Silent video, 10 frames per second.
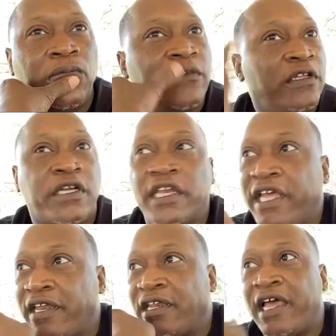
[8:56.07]
looking
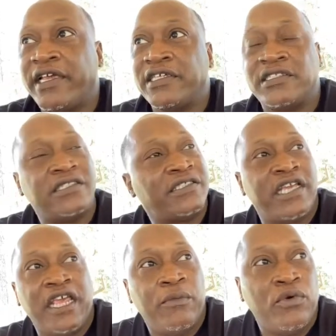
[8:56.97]
at it like it's the
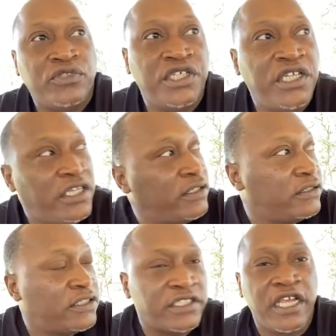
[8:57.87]
same routine,
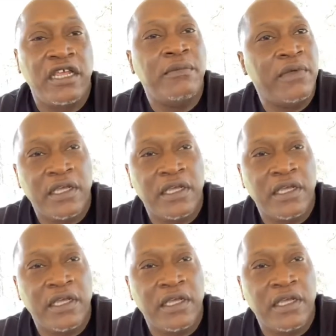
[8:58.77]
same